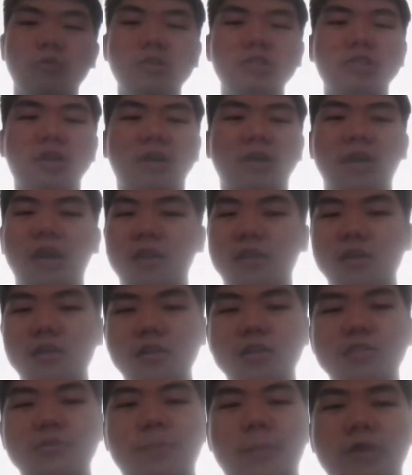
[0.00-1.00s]
which are
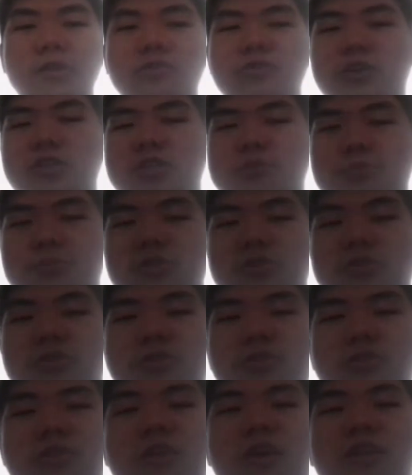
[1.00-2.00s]
catalyzed by the
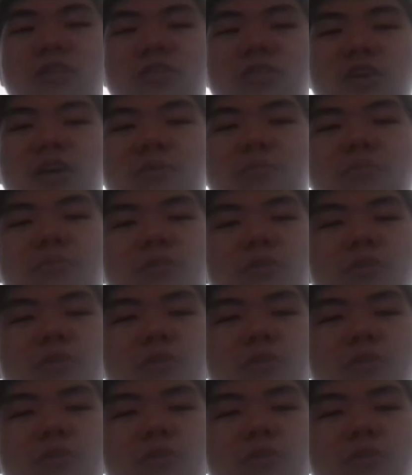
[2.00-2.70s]
respiratory enzyme.